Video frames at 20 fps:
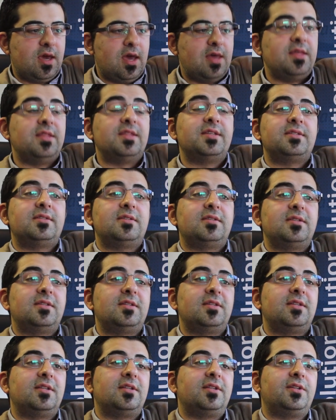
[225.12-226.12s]
And
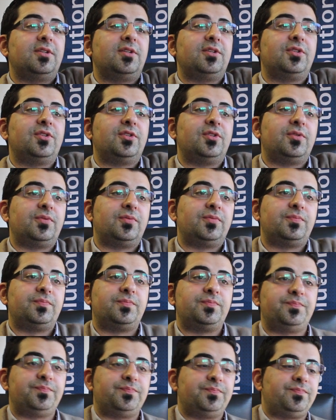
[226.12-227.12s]
the Wi-Fi
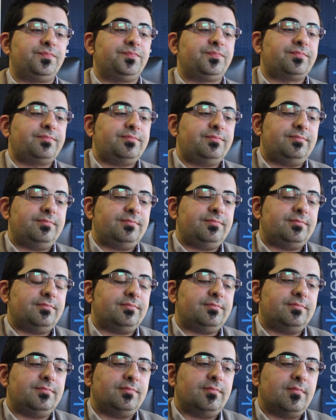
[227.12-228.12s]
modem sits
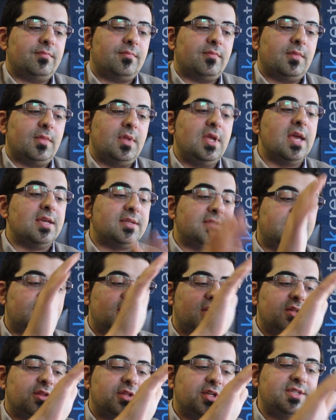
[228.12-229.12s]
inside the unit. Yes,
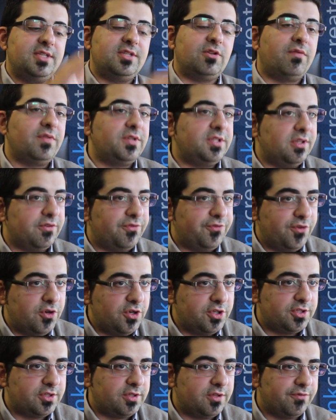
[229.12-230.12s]
this is obviously
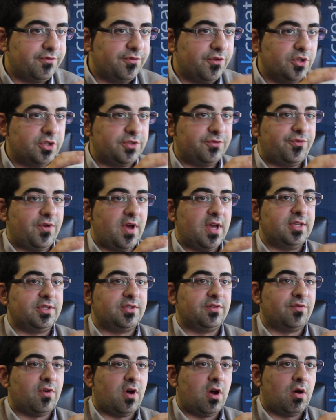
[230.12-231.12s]
the first
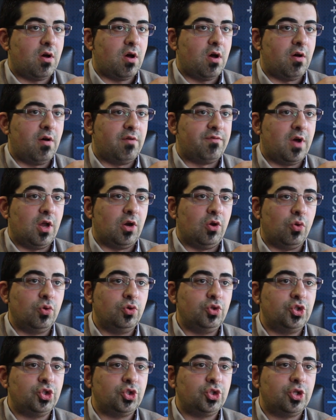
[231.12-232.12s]
phase of our
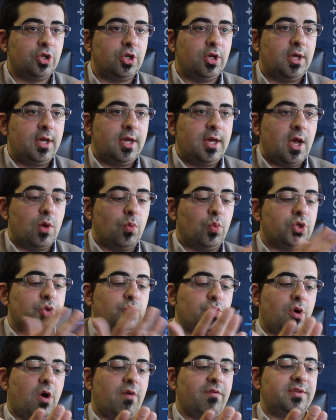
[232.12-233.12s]
launch, and
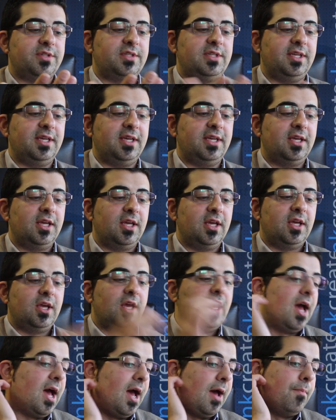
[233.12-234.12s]
which we obviously
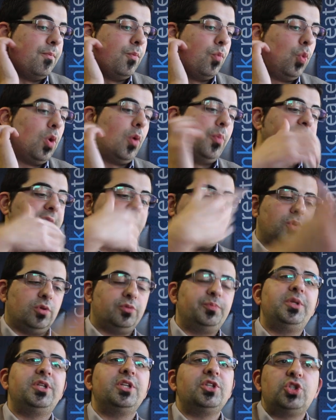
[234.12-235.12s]
will
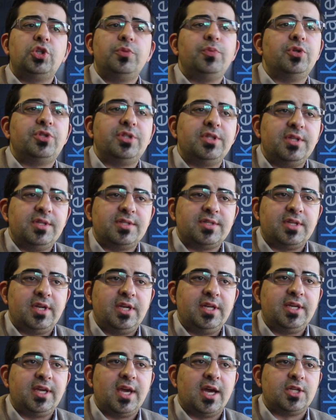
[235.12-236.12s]
be distributing these in
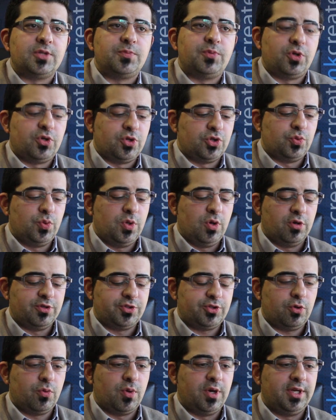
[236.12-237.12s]
any case, because we
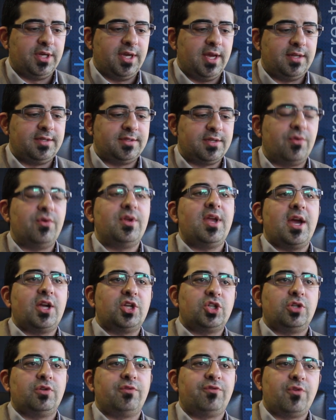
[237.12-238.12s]
also want to get a
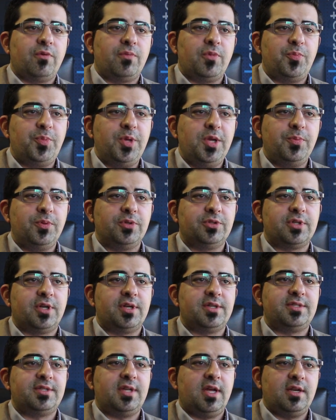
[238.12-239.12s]
reaction from the people to
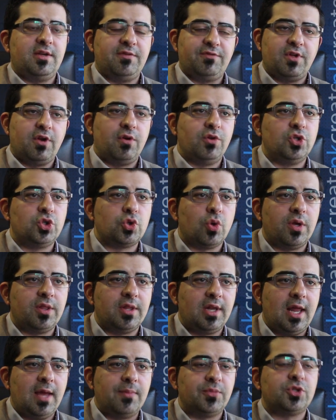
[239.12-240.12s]
understand if they're
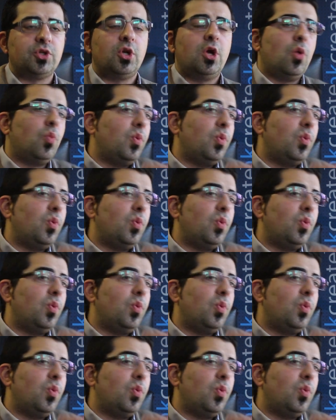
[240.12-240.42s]
enjoying the lamps.